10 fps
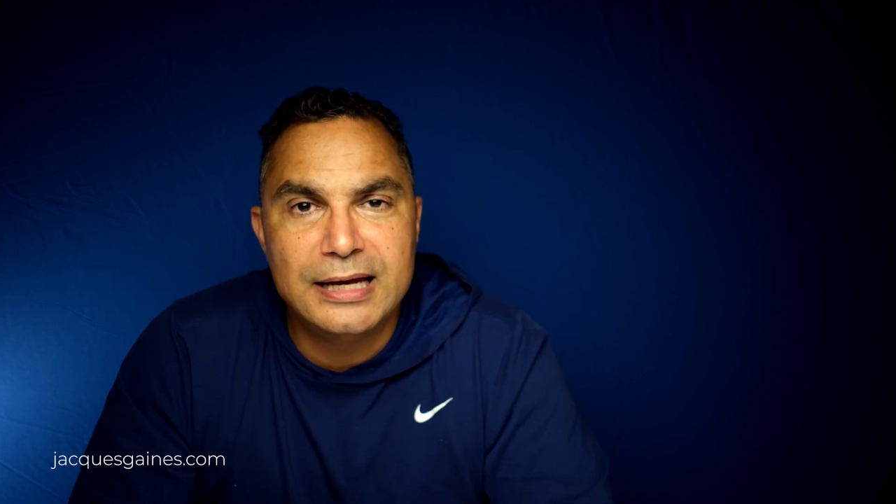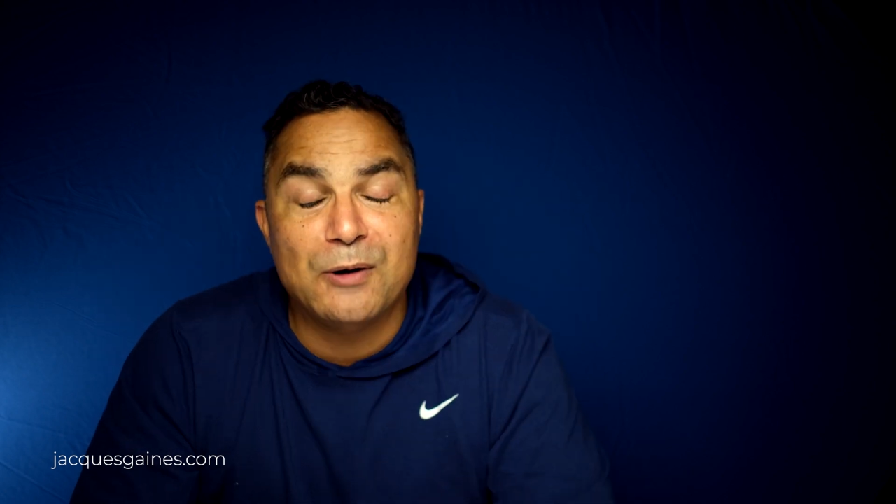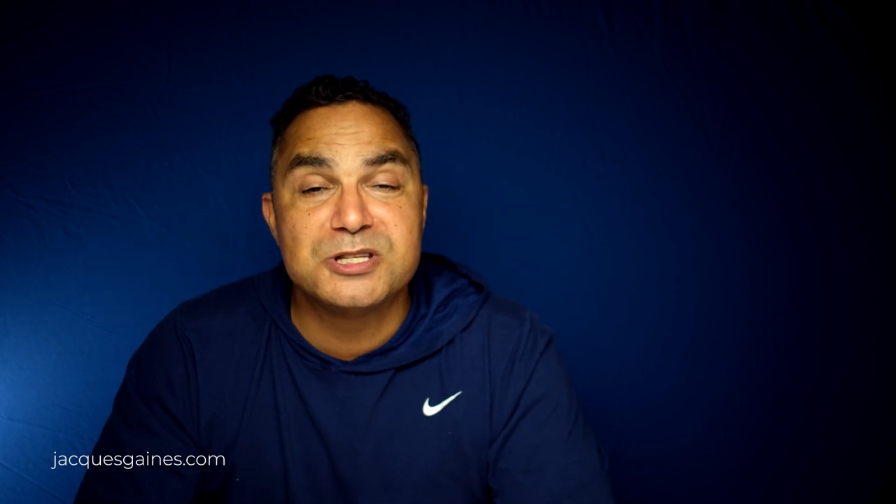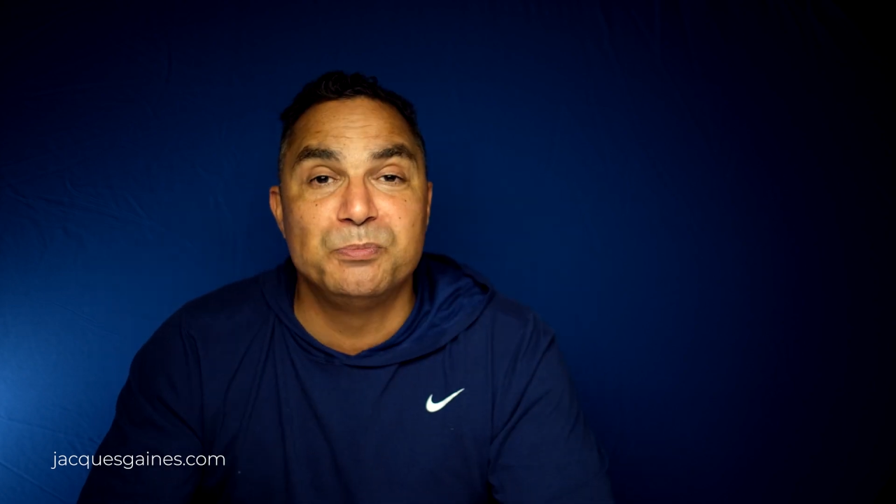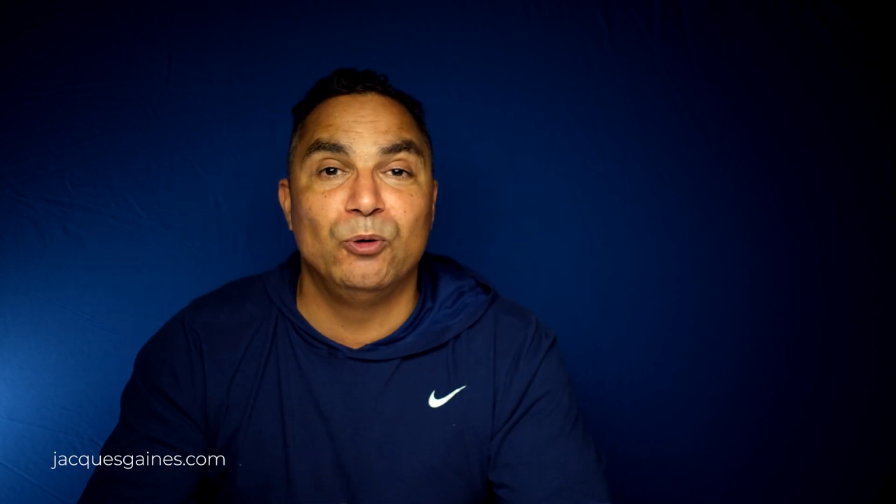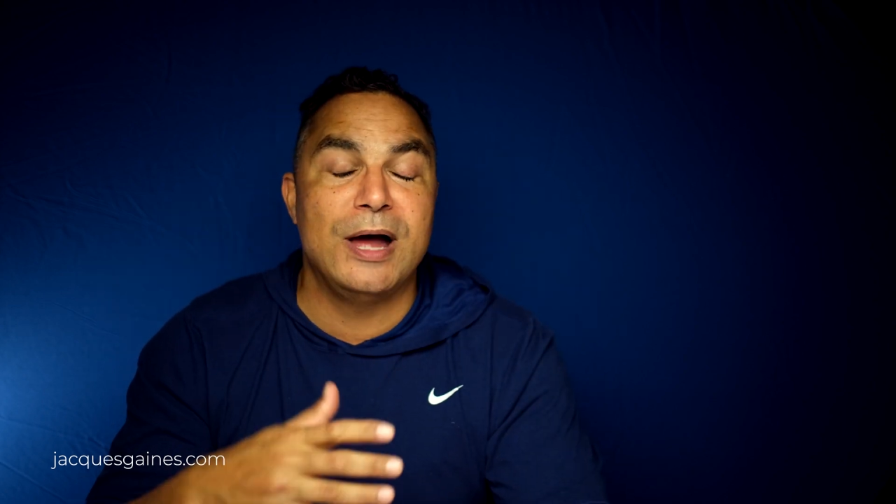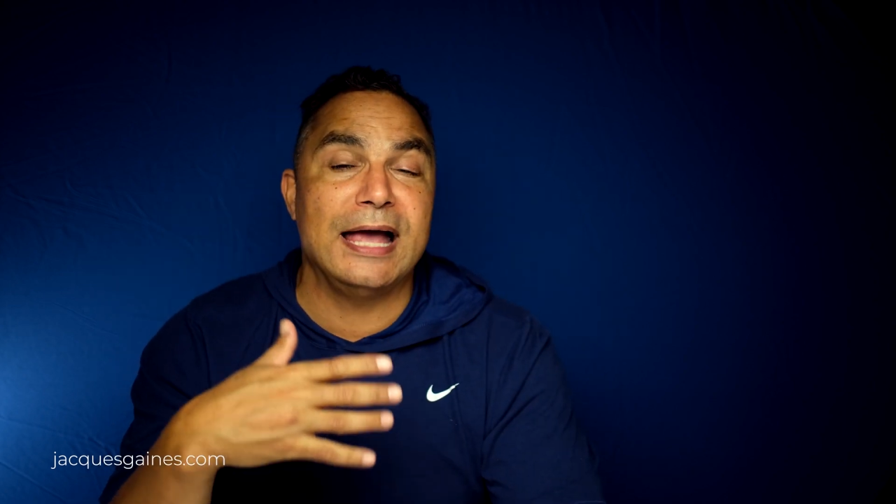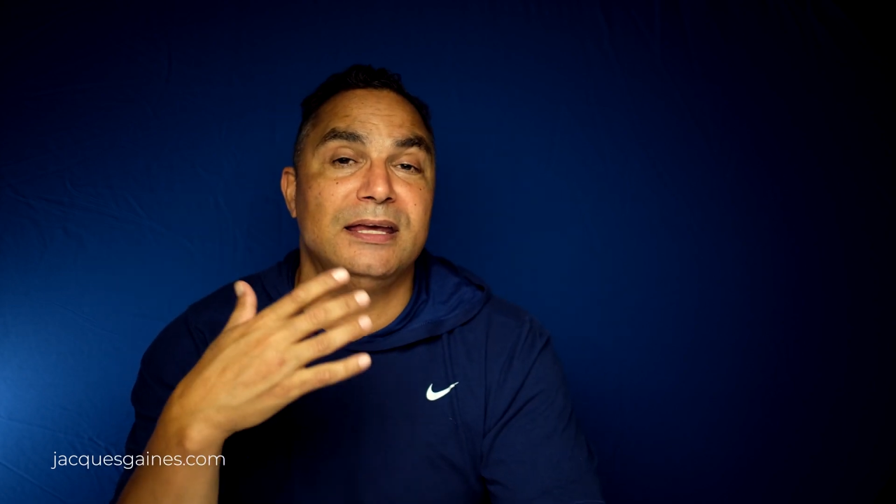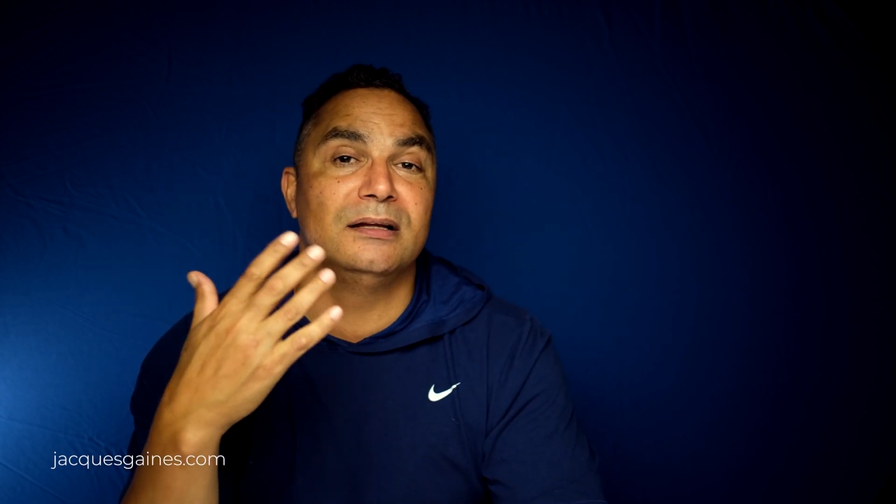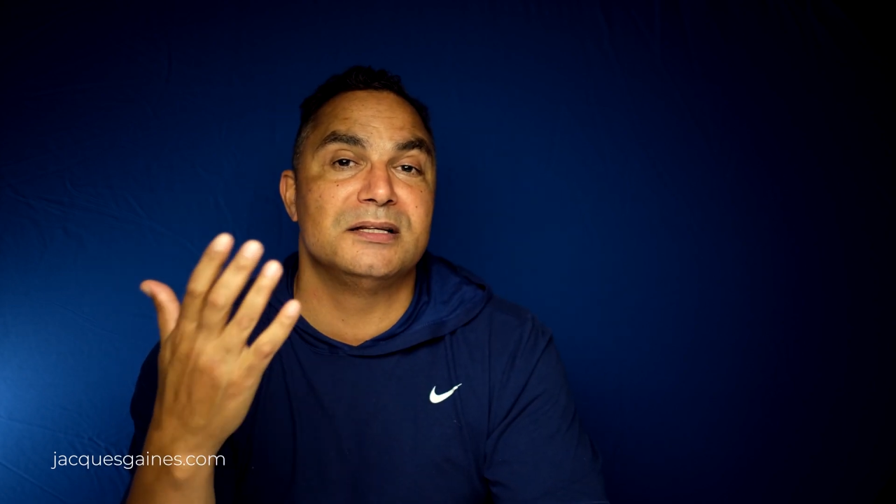Now, as
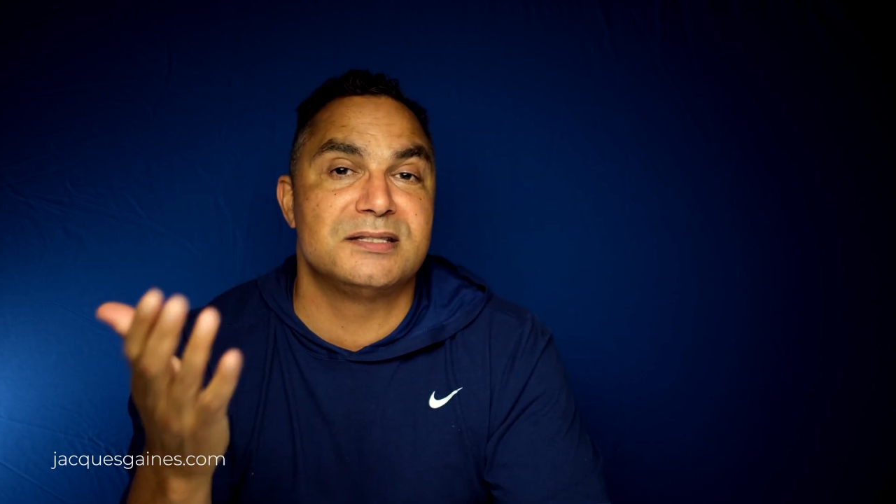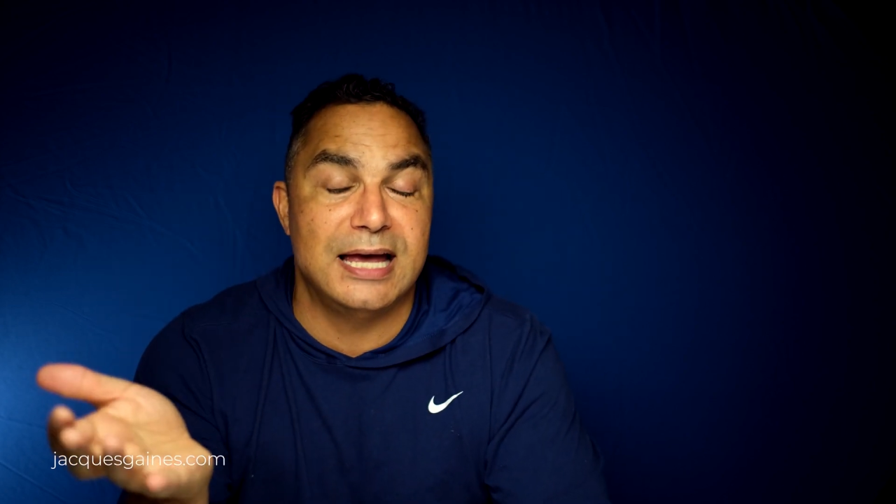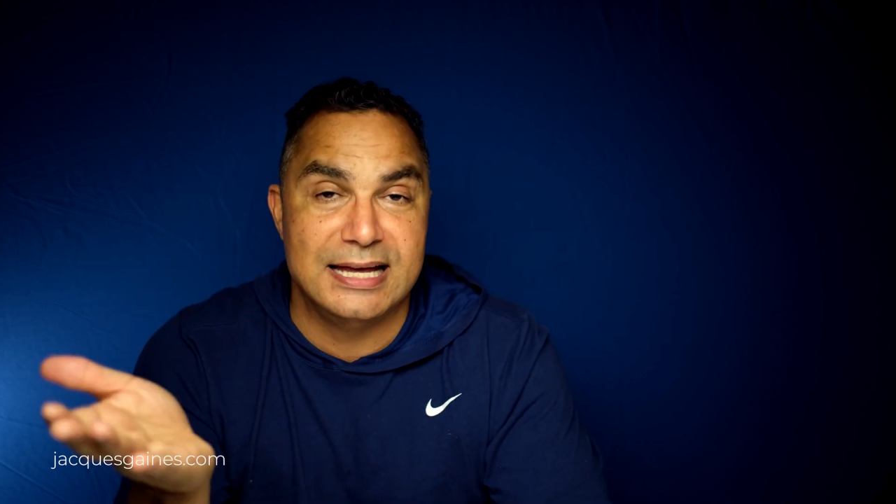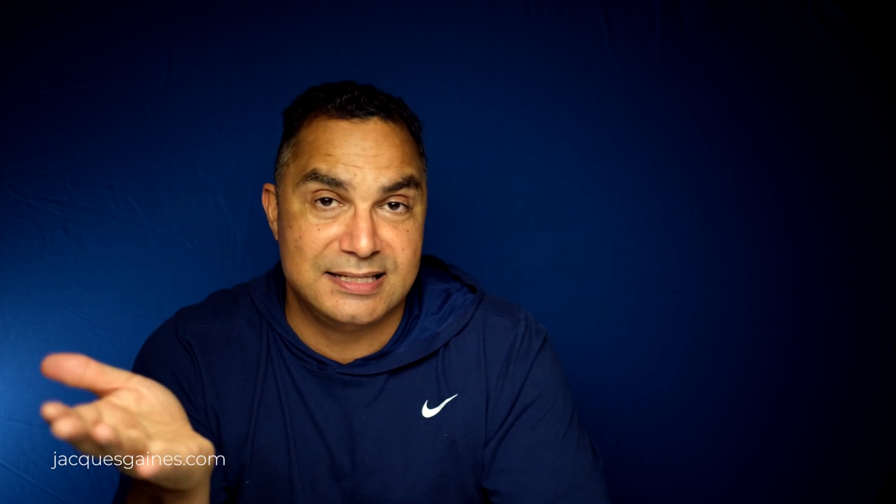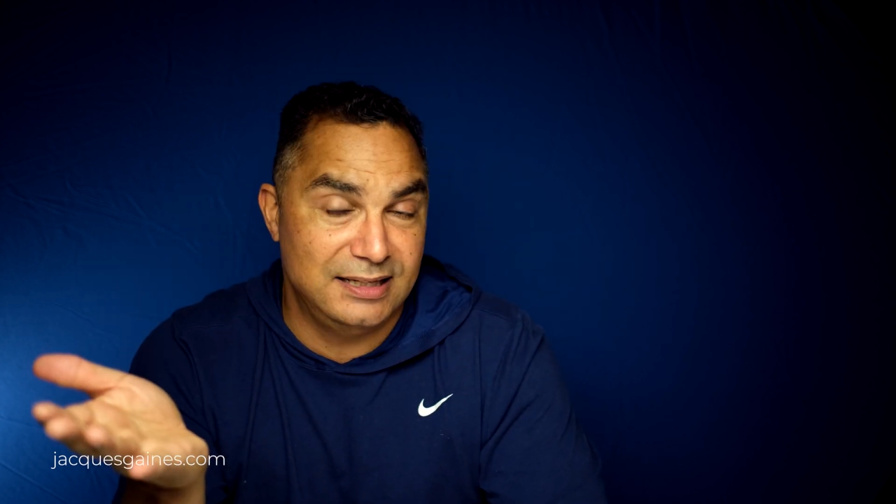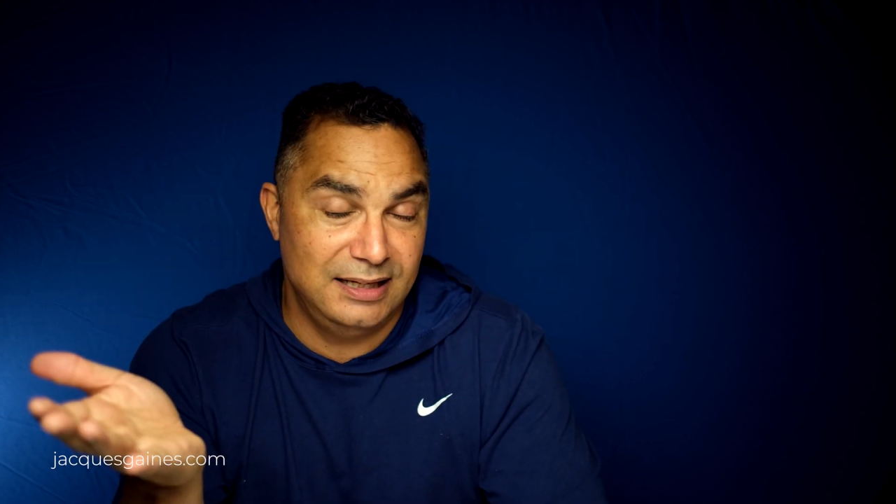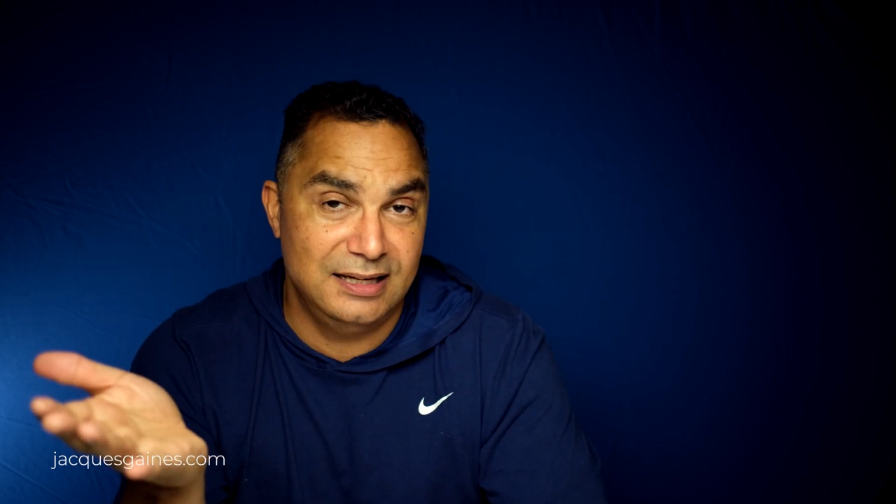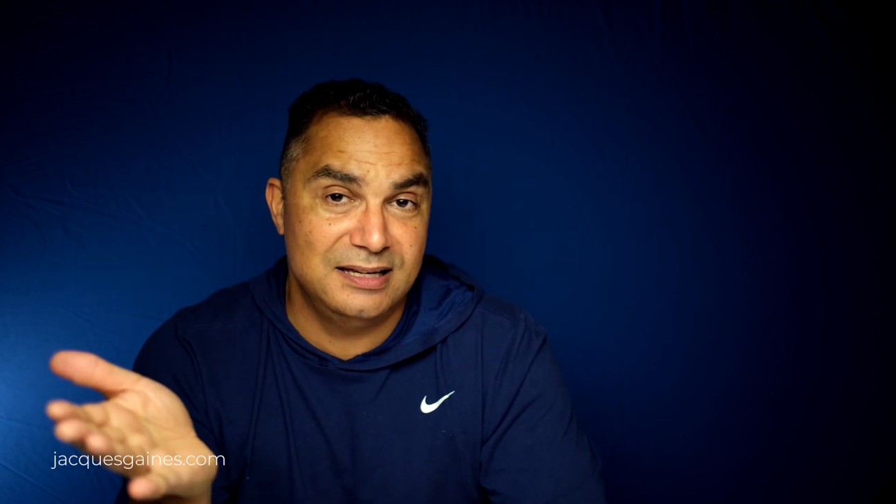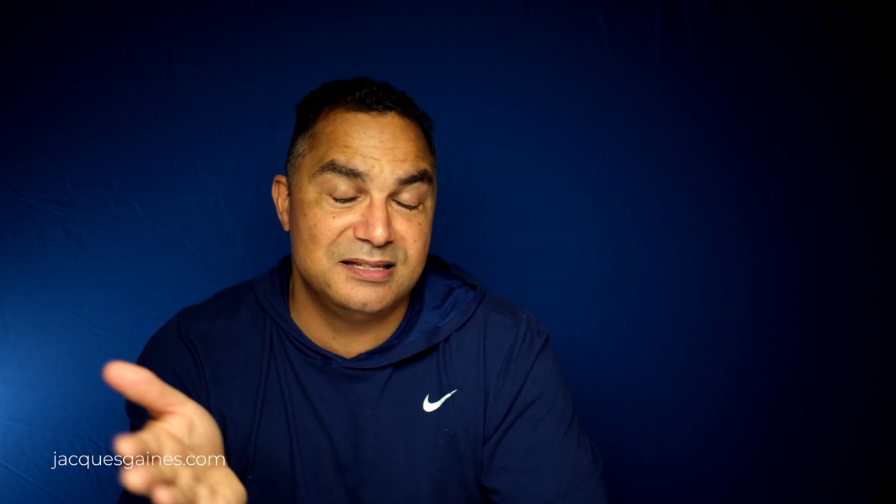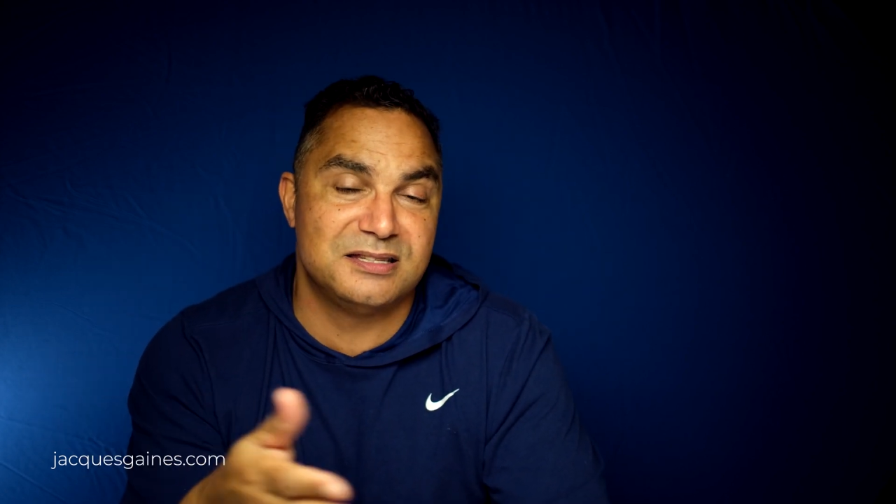miraculous as it
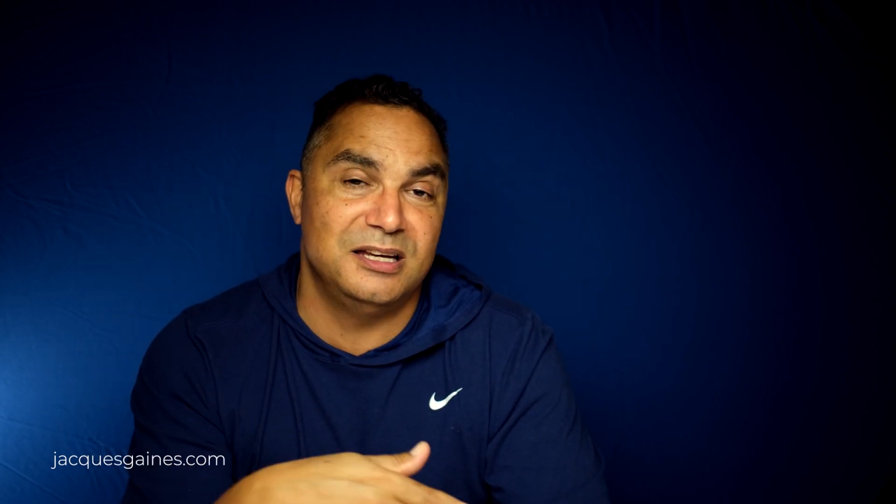is,